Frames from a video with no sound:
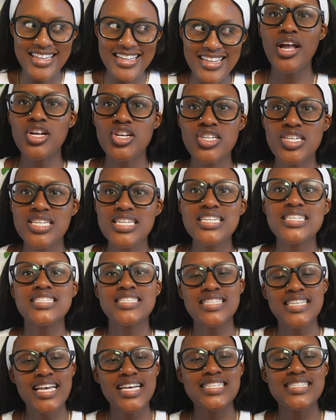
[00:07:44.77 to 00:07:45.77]
my
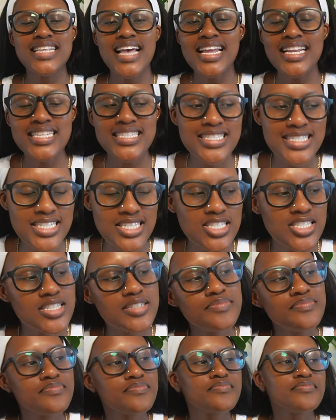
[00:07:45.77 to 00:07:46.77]
goodness, yes,
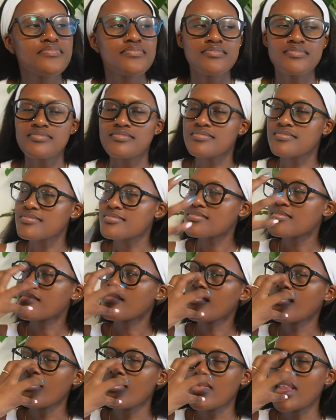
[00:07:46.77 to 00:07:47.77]
anesthesia.
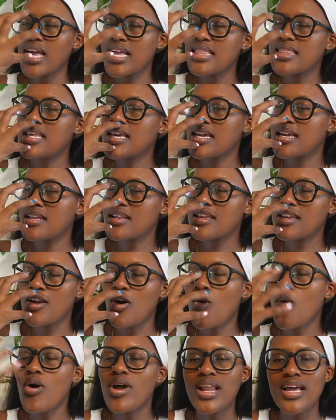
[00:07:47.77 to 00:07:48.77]
And then
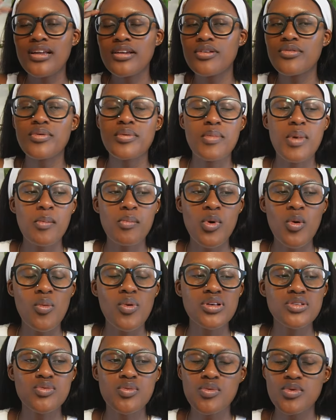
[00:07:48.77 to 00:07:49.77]
all I can remember
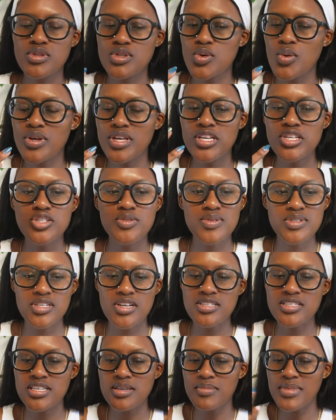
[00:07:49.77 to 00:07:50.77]
was we were talking, she was
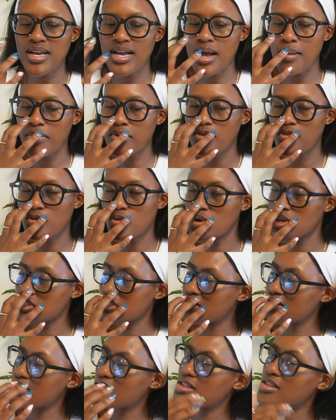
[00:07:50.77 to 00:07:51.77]
asking me a couple of
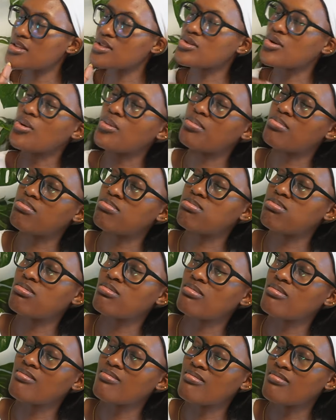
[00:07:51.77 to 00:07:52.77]
questions, and then go,
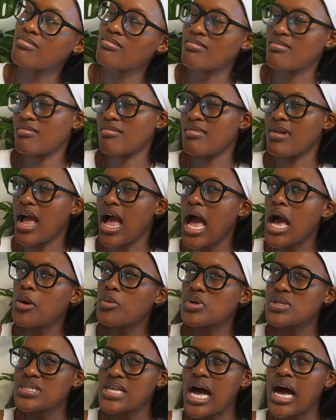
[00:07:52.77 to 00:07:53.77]
I
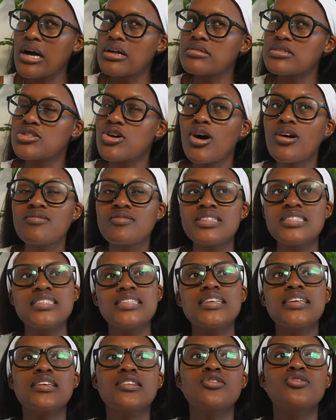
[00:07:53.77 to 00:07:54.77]
was out.
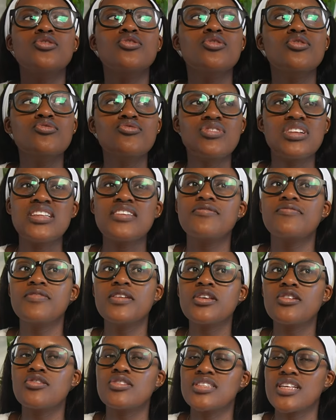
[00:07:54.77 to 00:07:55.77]
Obviously you don't really
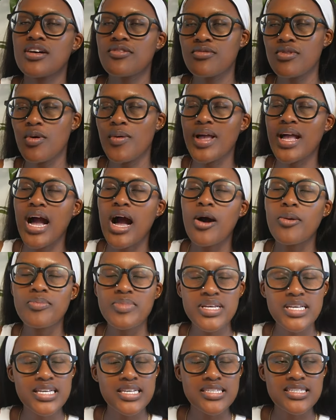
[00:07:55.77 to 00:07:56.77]
feel yourself going out,
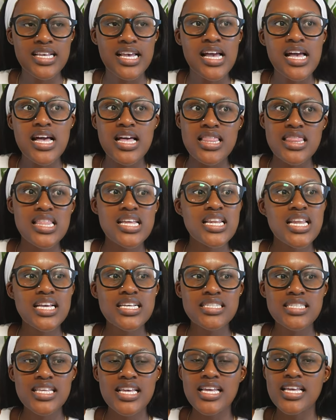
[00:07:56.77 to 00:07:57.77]
because the
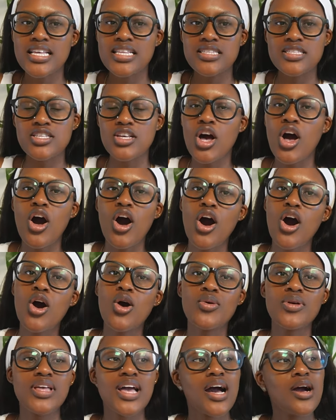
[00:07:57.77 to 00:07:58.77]
next thing it's,
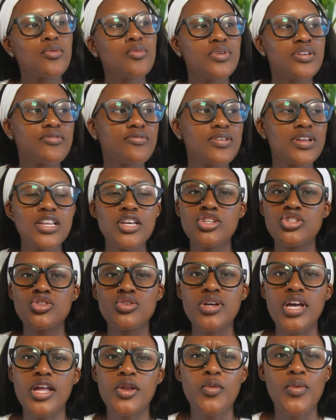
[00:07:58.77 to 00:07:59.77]
oh yeah, we finished, you
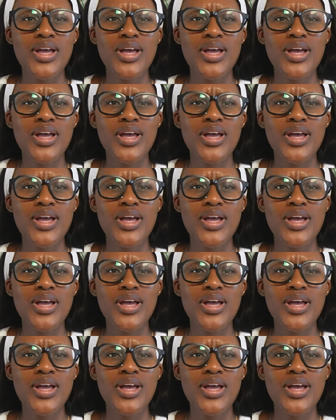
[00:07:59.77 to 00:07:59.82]
can